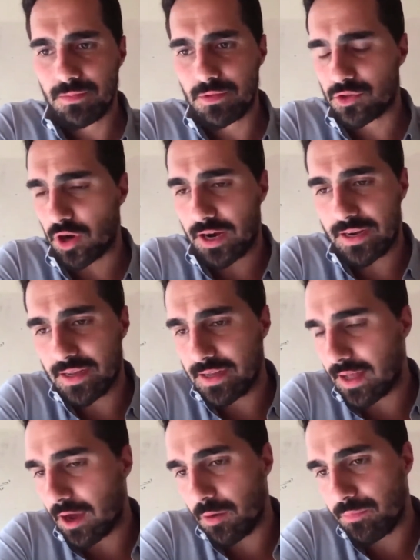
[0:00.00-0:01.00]
trying
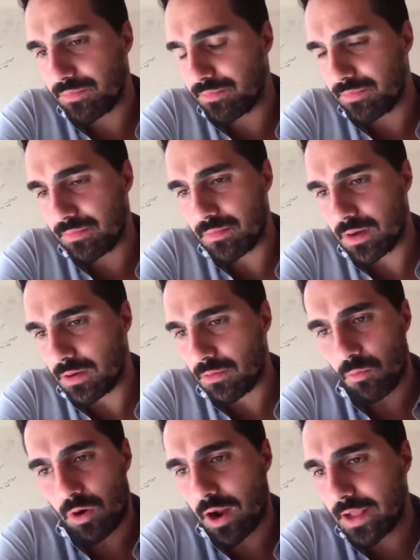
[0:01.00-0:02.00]
to help
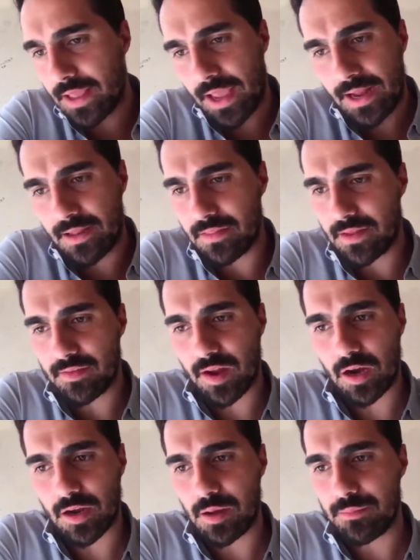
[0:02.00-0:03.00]
where I can in the
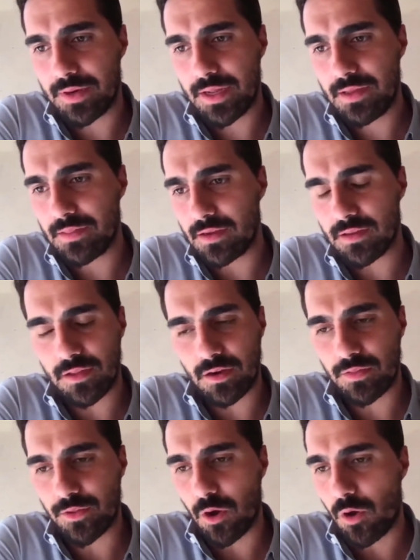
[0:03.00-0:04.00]
entire company, and
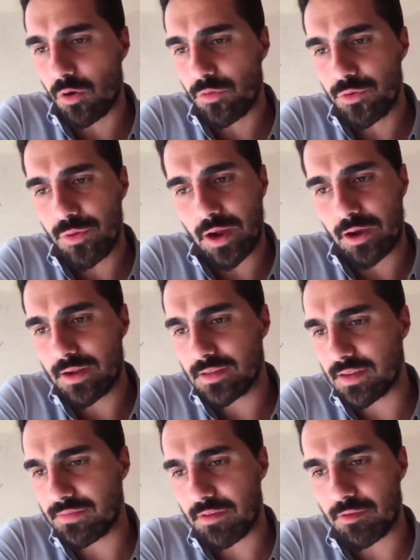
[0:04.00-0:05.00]
they're all new areas
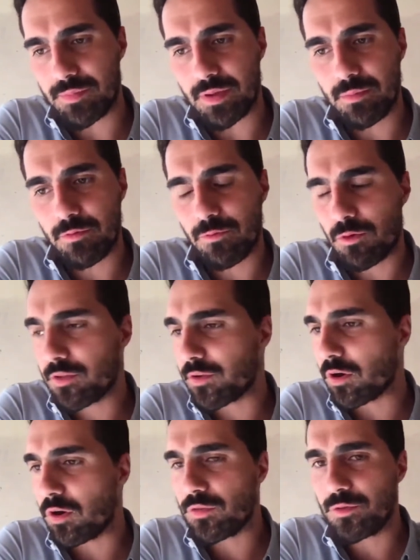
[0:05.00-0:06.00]
I've never been before. They're
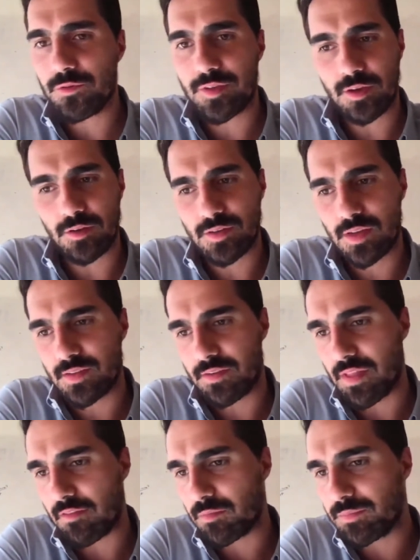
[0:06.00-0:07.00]
all new skill sets I've
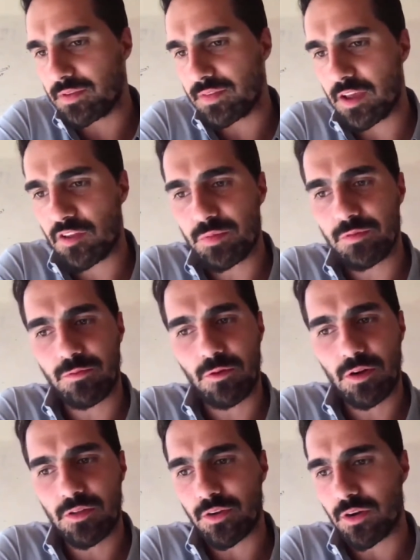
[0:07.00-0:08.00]
never possessed
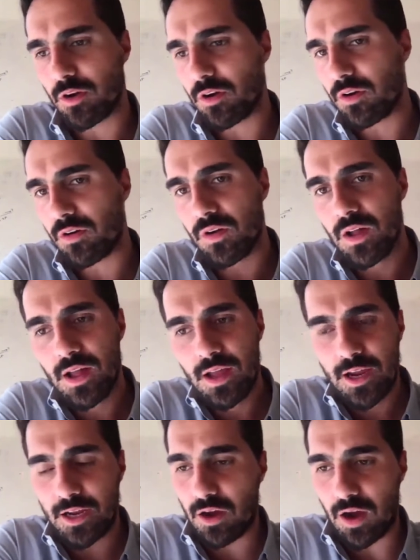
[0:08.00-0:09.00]
before. They're all,
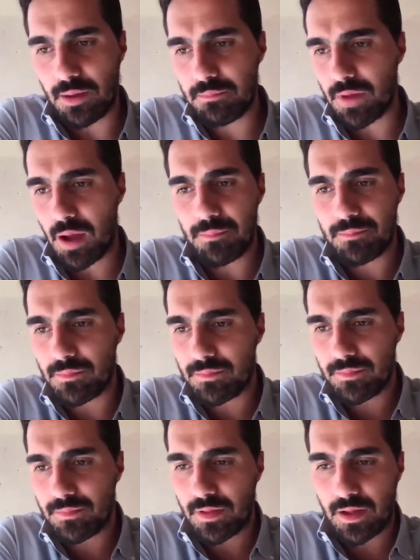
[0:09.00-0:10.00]
you know,
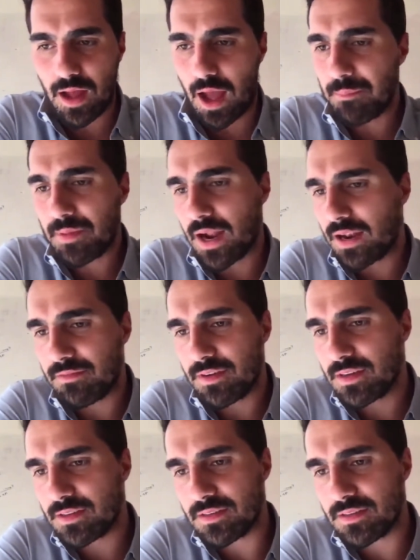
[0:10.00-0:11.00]
I'm kind of
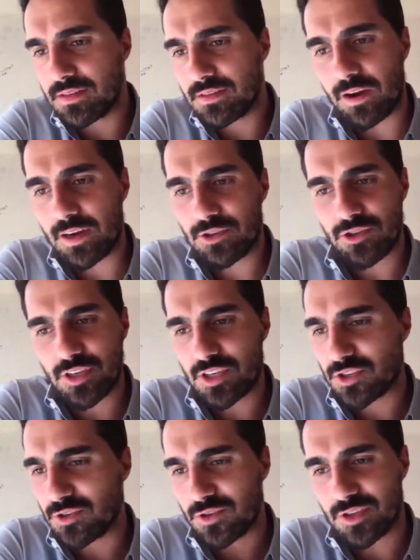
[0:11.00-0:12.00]
a very
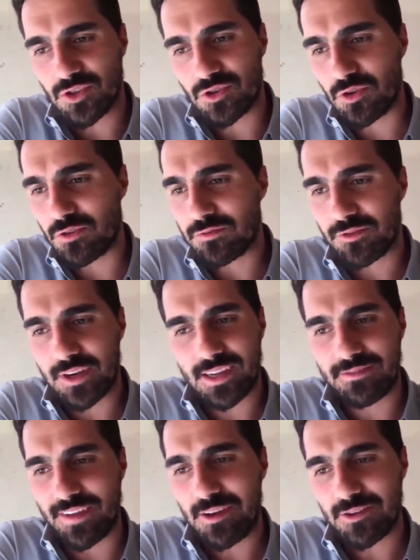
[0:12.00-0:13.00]
traditional control
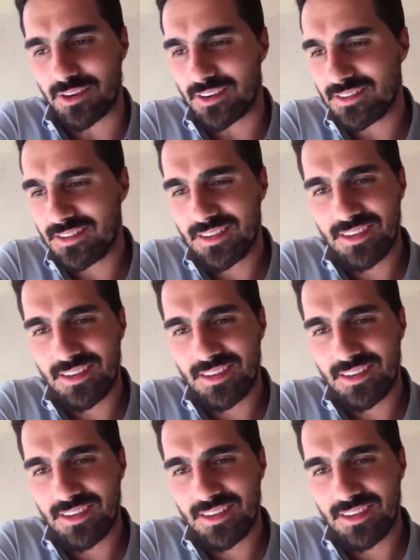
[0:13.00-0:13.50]
freak founder.